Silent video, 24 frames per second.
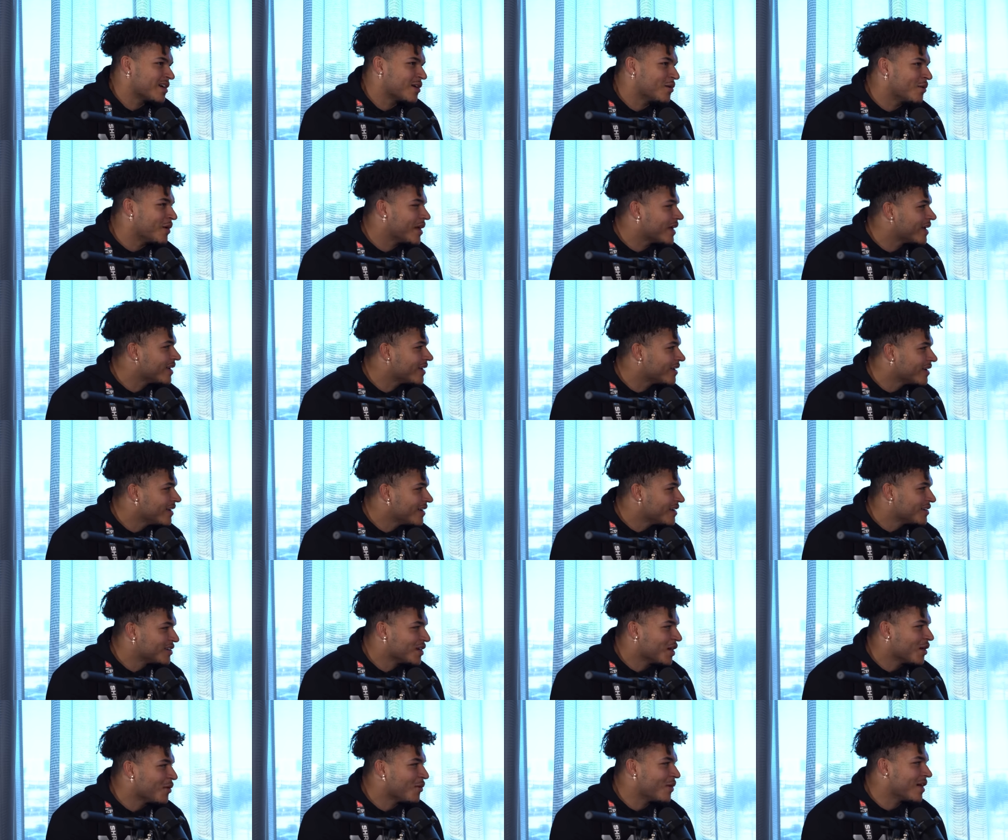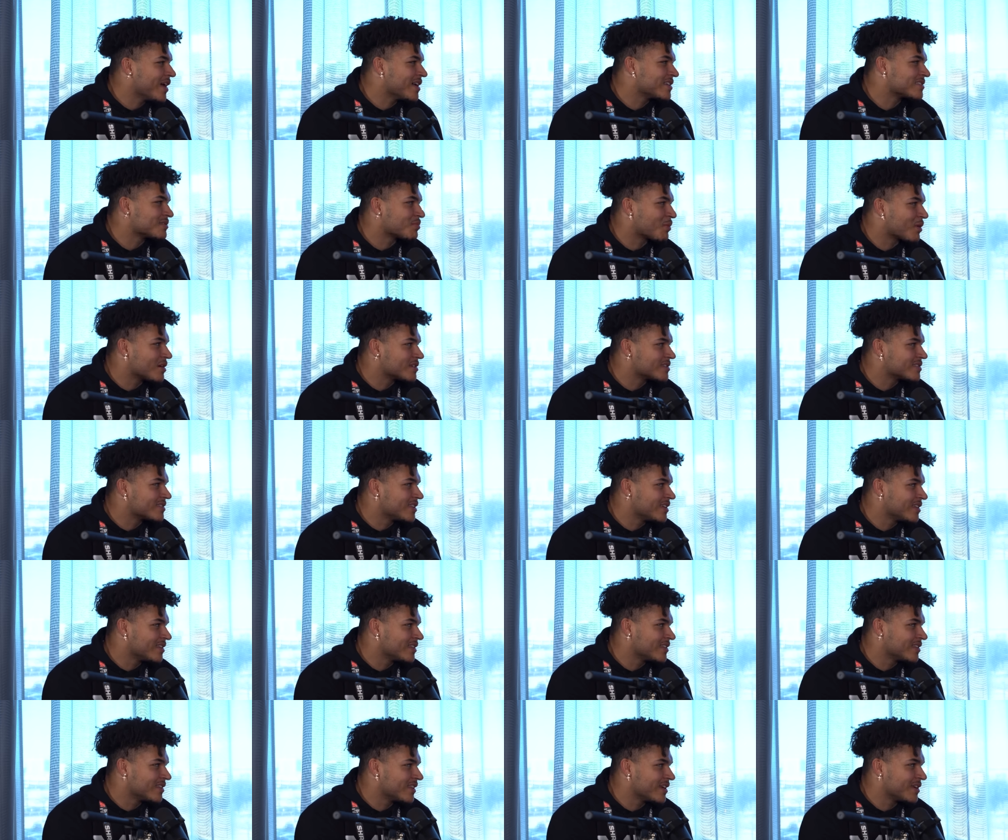No way, no way it's worse
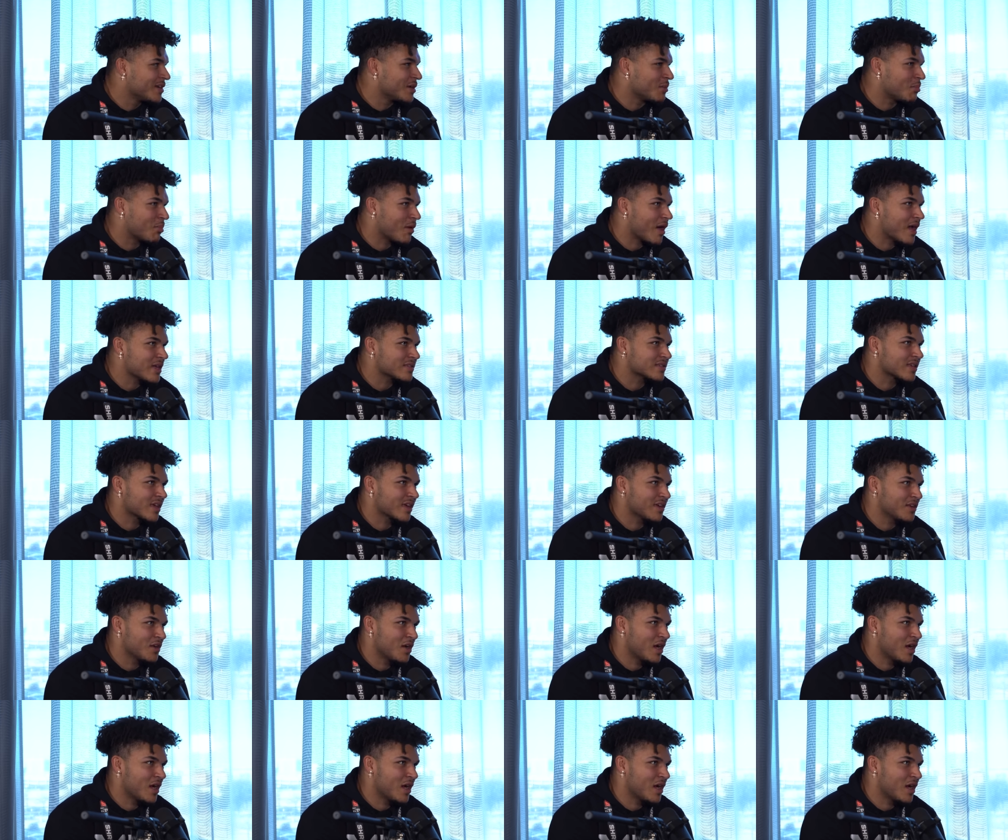than than Nebraska.